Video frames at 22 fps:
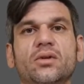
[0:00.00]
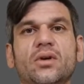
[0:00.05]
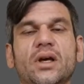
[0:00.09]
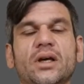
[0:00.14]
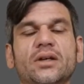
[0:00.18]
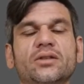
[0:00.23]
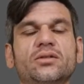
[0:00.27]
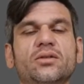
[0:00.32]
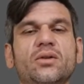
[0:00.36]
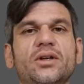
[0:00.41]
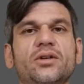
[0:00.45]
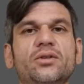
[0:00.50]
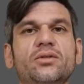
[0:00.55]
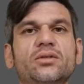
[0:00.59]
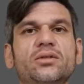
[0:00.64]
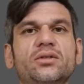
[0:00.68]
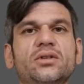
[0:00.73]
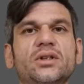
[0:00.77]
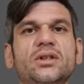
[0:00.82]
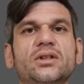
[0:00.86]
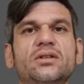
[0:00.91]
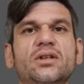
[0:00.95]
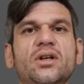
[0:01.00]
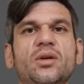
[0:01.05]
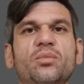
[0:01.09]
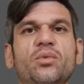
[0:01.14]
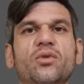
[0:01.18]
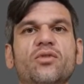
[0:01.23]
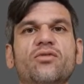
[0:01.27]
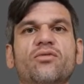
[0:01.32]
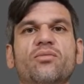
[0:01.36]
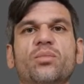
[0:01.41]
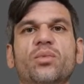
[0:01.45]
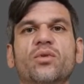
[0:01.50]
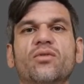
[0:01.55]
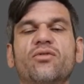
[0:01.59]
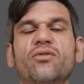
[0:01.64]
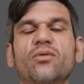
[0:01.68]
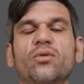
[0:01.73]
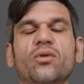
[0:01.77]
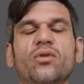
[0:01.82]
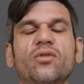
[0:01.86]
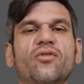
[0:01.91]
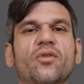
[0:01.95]
Okay, so I used the example
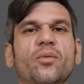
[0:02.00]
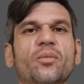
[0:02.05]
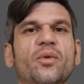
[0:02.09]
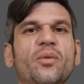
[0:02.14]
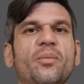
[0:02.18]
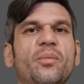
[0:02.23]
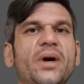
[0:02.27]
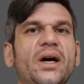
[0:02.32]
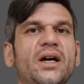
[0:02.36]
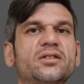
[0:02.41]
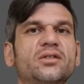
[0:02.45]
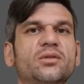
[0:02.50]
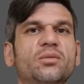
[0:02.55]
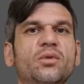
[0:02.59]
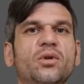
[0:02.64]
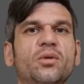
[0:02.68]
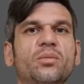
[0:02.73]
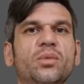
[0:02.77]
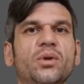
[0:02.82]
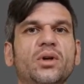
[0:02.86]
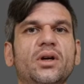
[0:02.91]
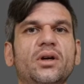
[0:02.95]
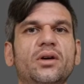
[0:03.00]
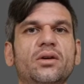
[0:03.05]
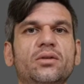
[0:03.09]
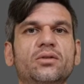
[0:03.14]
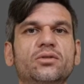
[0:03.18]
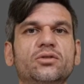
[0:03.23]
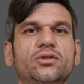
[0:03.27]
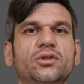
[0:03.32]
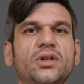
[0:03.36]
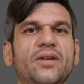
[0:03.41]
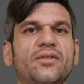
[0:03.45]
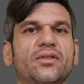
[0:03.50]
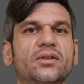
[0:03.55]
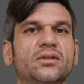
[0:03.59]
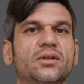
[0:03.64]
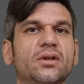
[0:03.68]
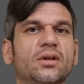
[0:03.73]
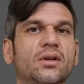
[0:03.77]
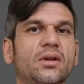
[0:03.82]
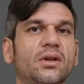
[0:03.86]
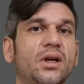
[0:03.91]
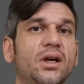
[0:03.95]
before from the basketball player who's driving
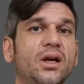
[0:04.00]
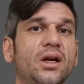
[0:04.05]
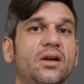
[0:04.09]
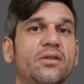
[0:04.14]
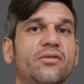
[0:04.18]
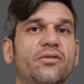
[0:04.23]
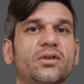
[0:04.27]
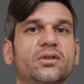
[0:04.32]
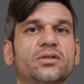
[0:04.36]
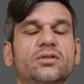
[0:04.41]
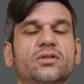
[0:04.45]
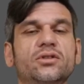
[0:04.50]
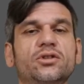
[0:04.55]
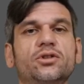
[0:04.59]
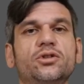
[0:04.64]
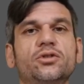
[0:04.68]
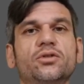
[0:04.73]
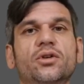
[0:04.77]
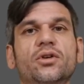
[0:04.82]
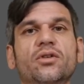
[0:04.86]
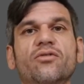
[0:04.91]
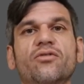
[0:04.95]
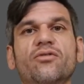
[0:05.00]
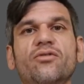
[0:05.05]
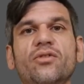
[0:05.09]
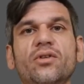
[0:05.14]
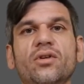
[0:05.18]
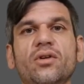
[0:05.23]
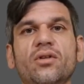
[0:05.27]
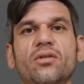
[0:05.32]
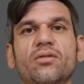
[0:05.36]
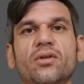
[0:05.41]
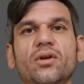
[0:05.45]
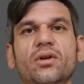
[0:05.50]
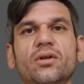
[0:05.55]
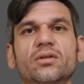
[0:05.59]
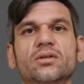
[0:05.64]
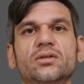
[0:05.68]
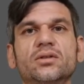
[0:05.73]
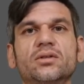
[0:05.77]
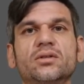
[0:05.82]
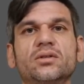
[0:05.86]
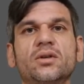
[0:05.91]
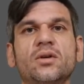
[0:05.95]
to the lane versus shooting free
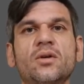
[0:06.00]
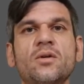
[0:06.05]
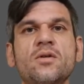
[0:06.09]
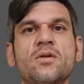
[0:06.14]
throws.